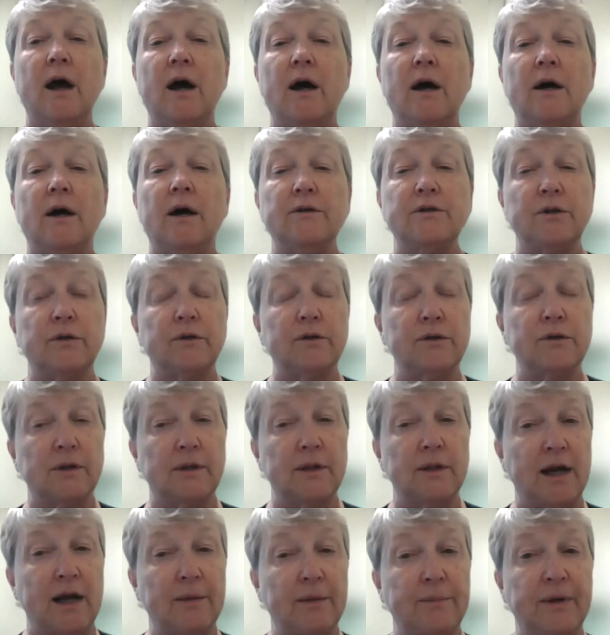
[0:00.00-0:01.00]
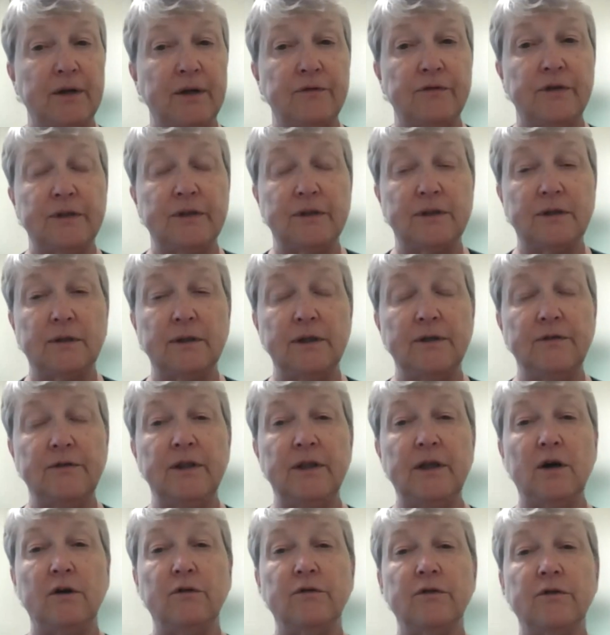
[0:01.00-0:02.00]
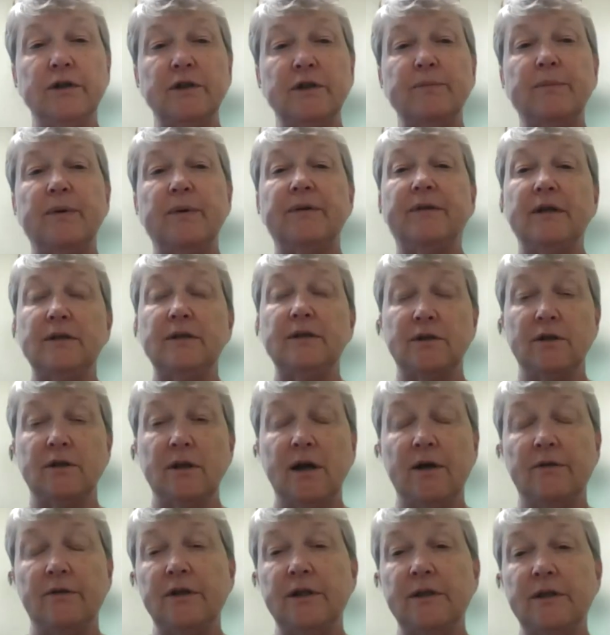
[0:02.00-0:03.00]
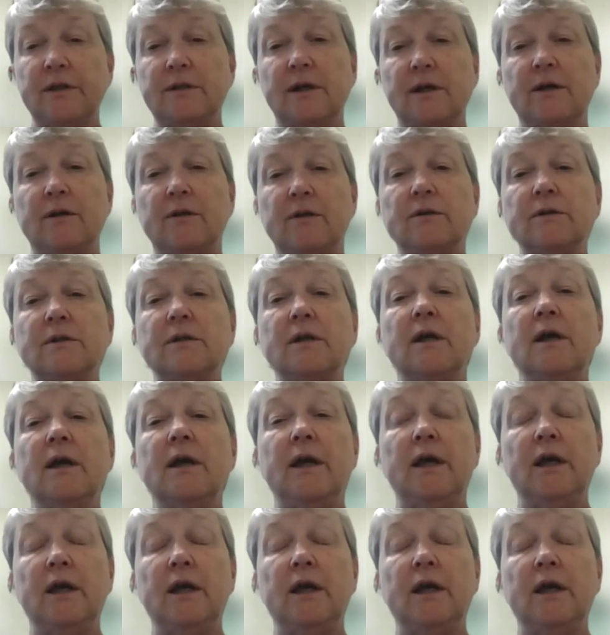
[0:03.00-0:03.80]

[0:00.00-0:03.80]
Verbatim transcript: Uh, so there's a lot of benefits to leaving the ovaries, but they still have heat cycles.